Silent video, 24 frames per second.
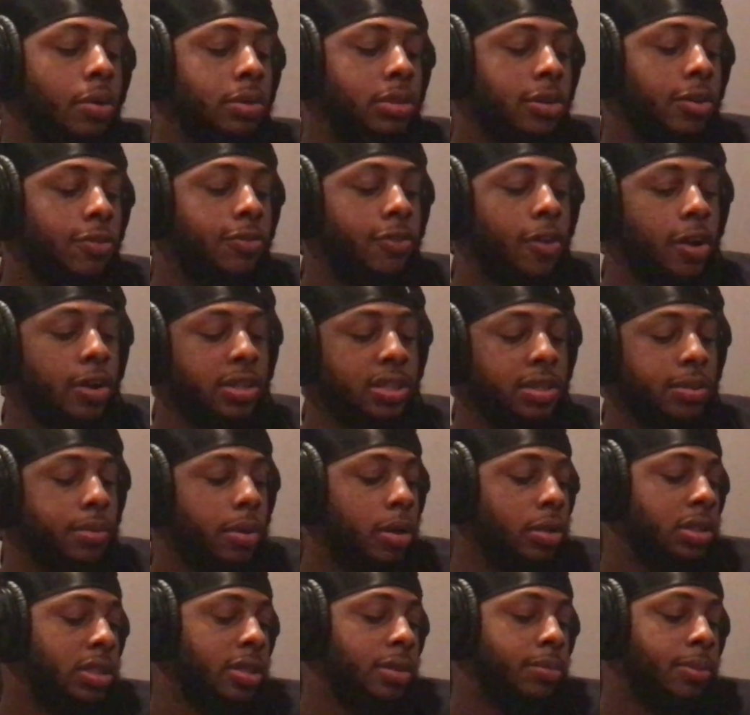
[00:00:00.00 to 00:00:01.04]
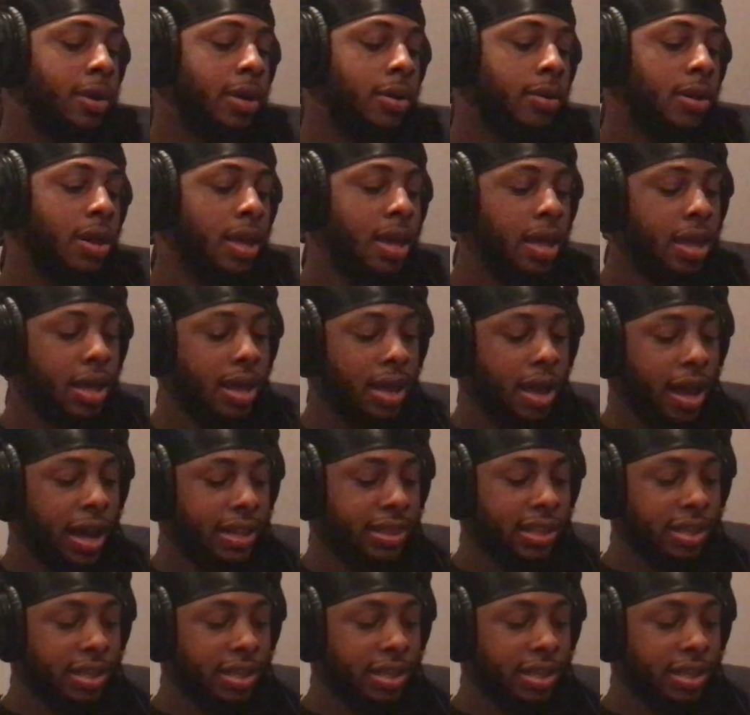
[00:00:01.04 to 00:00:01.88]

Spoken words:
with your first emotion, bro. I